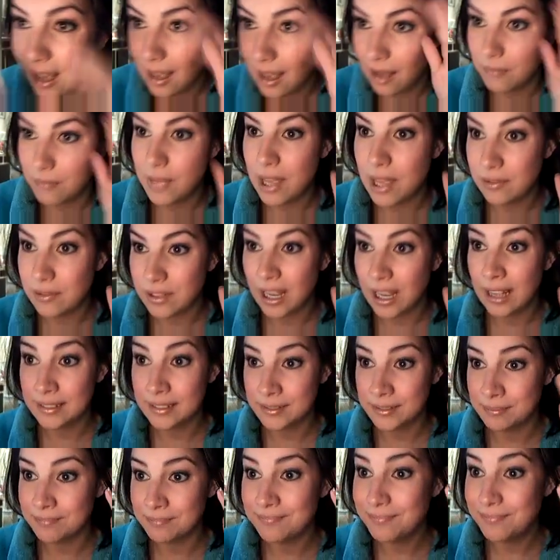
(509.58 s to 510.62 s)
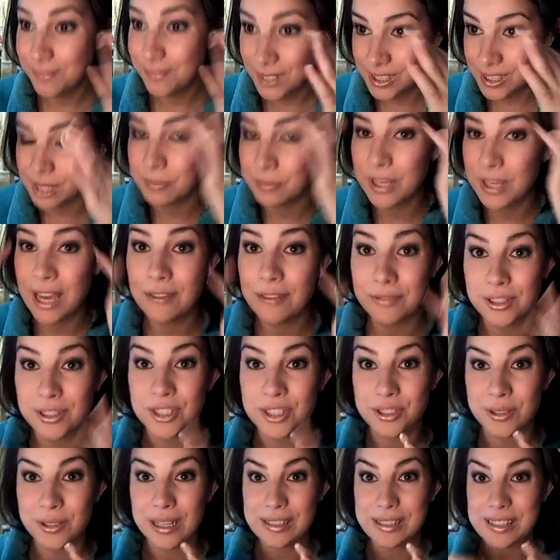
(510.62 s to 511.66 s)
have gotten some
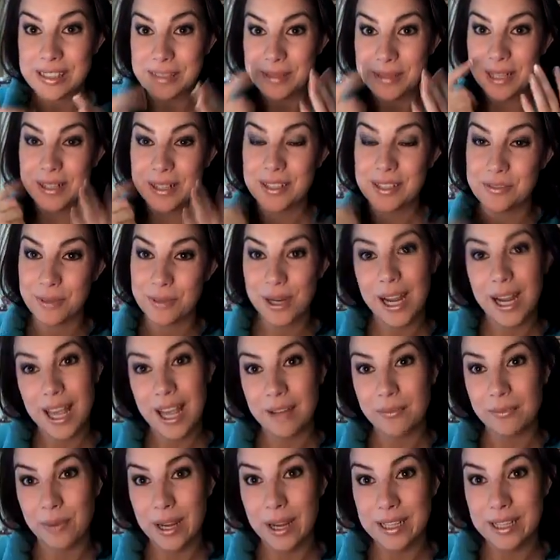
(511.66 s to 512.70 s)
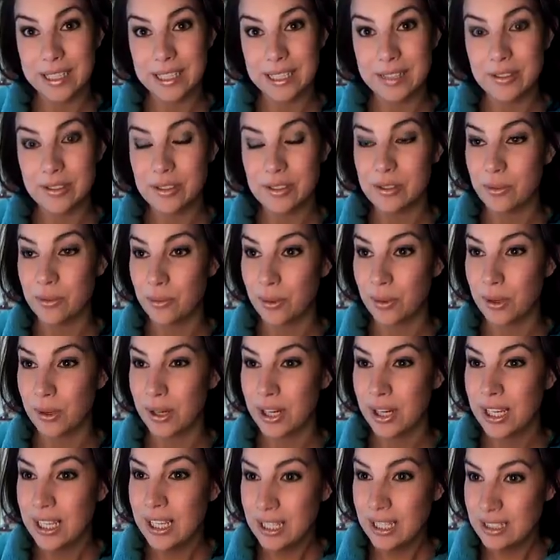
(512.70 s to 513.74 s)
coverage around some areas where I had redness
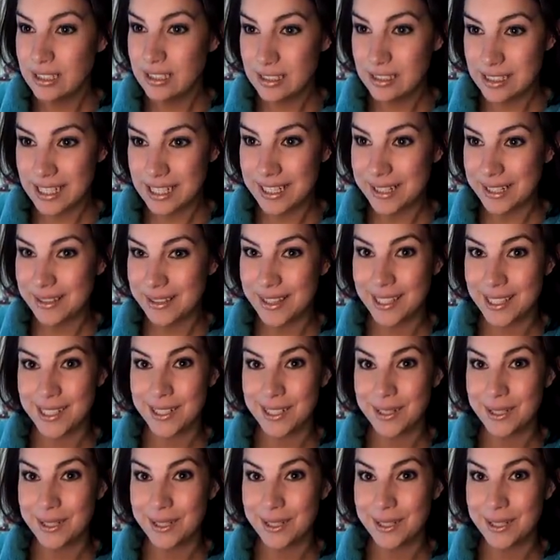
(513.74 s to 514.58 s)
or just anything,